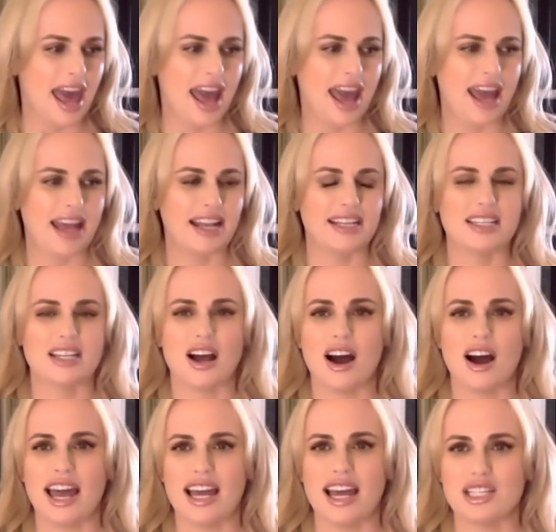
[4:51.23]
and
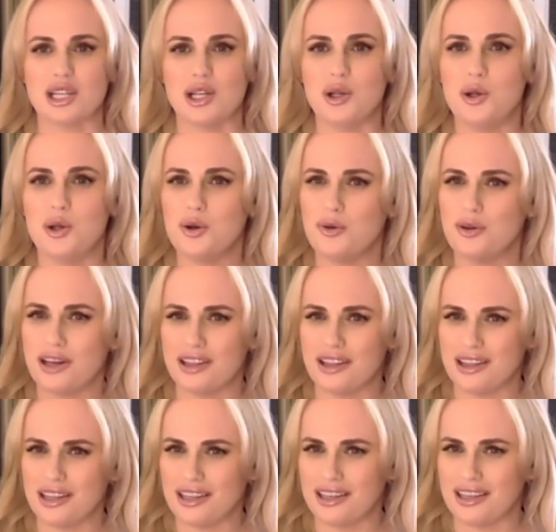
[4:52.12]
I had to
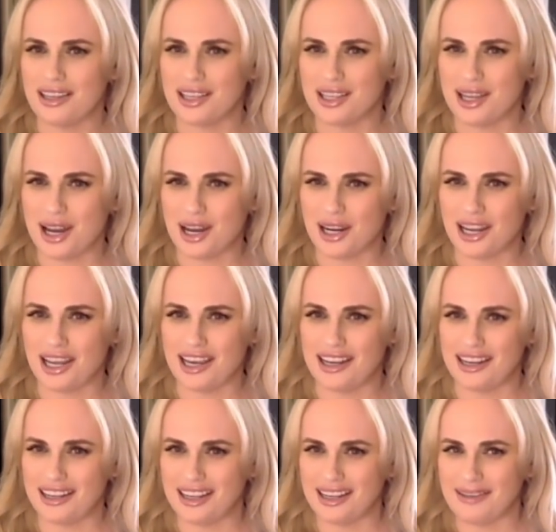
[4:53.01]
lure the young
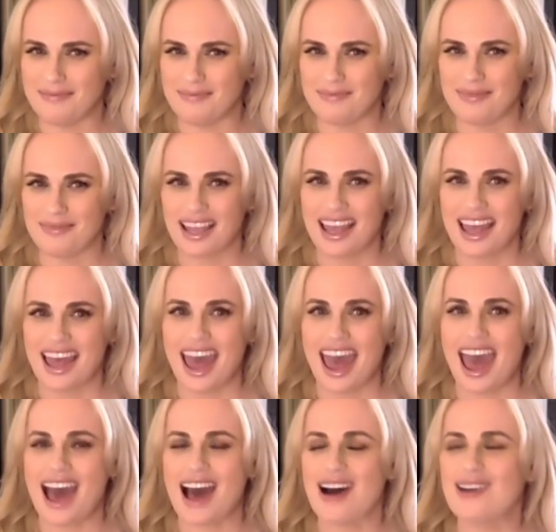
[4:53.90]
lady
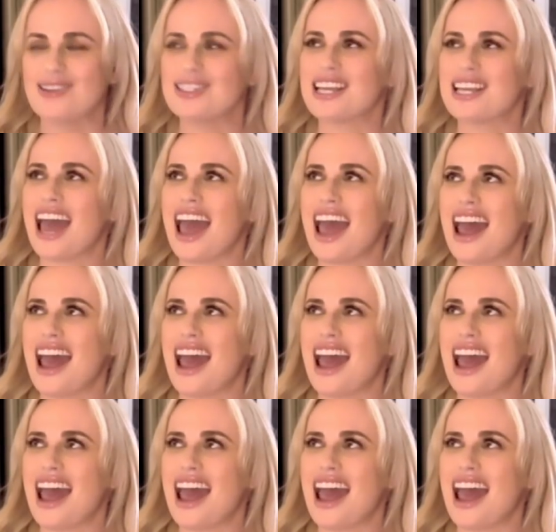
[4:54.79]
mm. out.